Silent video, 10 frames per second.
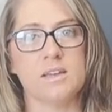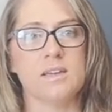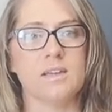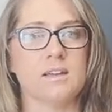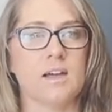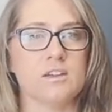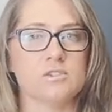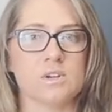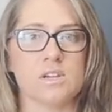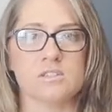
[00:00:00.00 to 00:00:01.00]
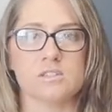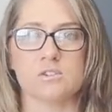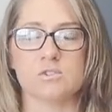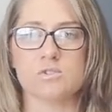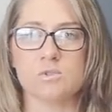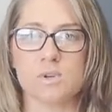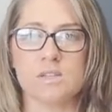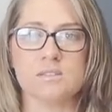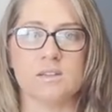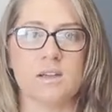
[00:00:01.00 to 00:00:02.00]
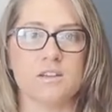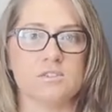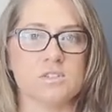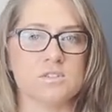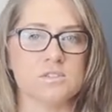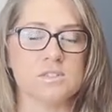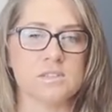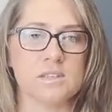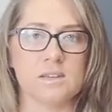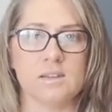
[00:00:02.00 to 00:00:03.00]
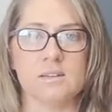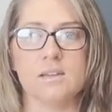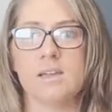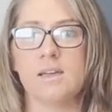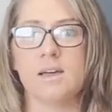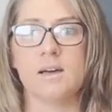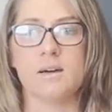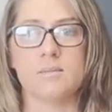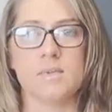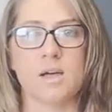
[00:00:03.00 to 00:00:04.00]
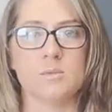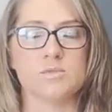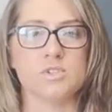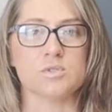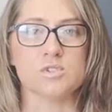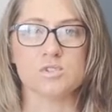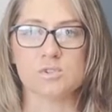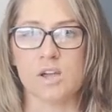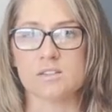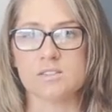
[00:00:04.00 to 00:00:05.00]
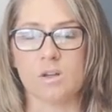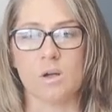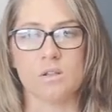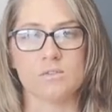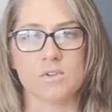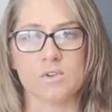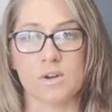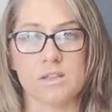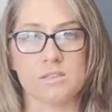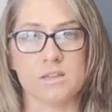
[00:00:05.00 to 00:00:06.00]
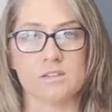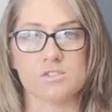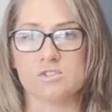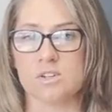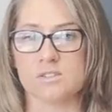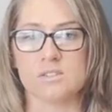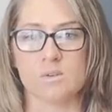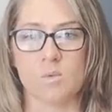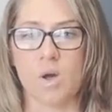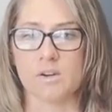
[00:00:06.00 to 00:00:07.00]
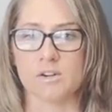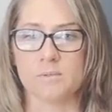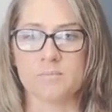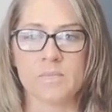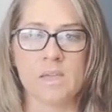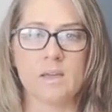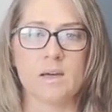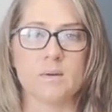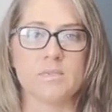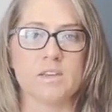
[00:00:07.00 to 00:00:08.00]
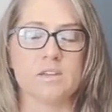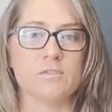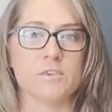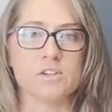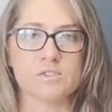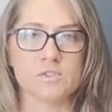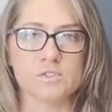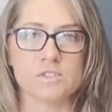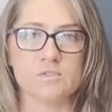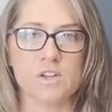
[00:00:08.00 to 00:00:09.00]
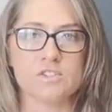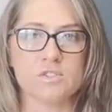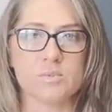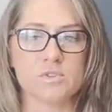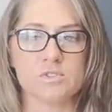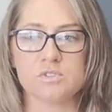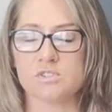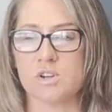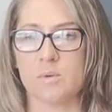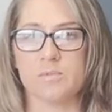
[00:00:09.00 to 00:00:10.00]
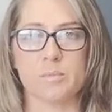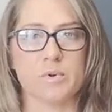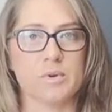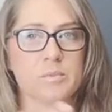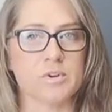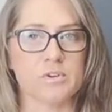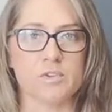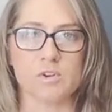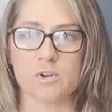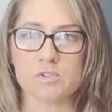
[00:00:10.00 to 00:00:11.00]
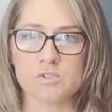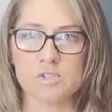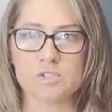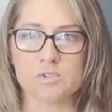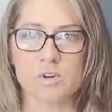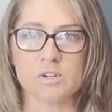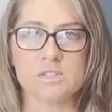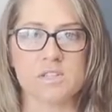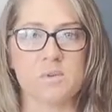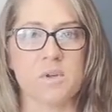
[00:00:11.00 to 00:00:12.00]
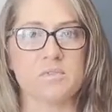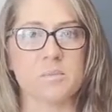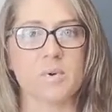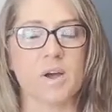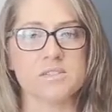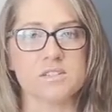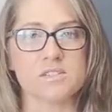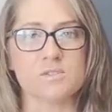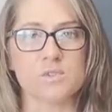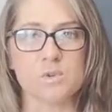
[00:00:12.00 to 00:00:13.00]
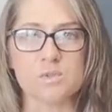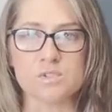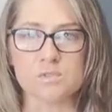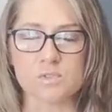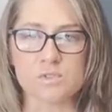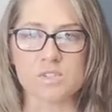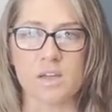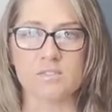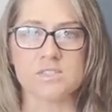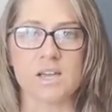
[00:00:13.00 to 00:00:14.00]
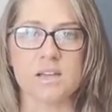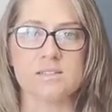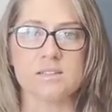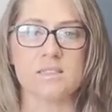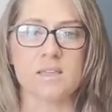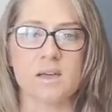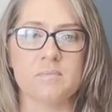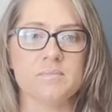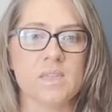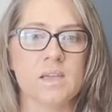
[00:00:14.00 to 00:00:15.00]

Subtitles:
It hydrates your joints, it hydrates your skin, helps reduce stress, all of the great things just in water. Getting fresh fruits and vegetables, shop the perimeter of your grocery store, stay away from processed foods or foods that have dyes in them.